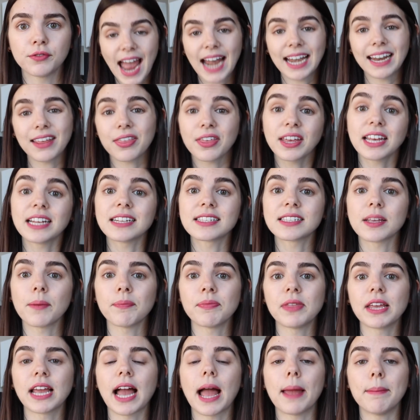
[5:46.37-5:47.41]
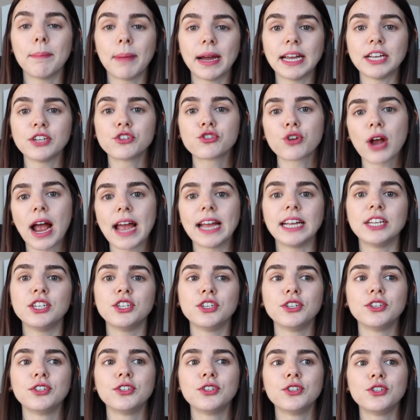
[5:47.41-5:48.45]
And I think it's something I might try and
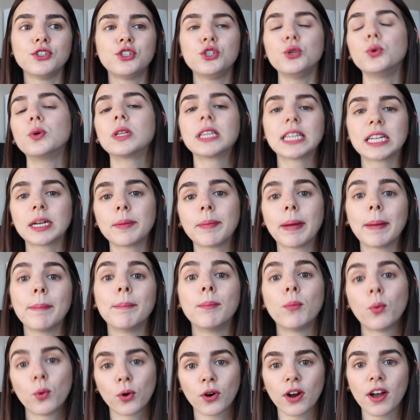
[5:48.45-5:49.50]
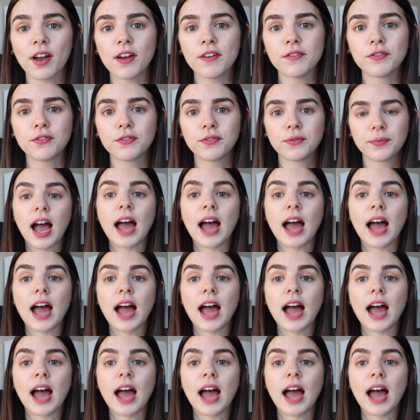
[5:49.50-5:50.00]
do a little bit more of.